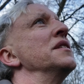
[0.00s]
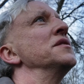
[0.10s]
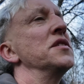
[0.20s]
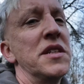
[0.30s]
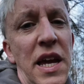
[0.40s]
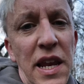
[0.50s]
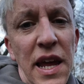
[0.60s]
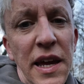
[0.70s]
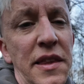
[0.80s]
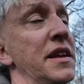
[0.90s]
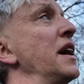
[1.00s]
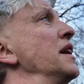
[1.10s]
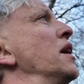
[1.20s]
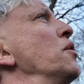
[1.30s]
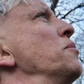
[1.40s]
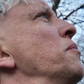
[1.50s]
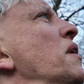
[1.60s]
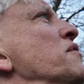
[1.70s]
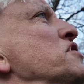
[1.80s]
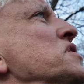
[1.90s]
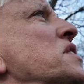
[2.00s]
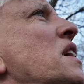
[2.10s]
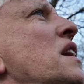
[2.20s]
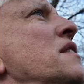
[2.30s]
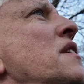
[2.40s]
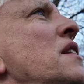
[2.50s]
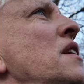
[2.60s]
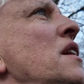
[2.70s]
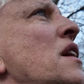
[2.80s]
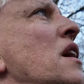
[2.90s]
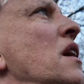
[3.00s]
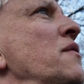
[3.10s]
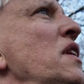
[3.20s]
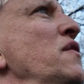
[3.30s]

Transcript: So it's getting late in the day now, but I've just had a lovely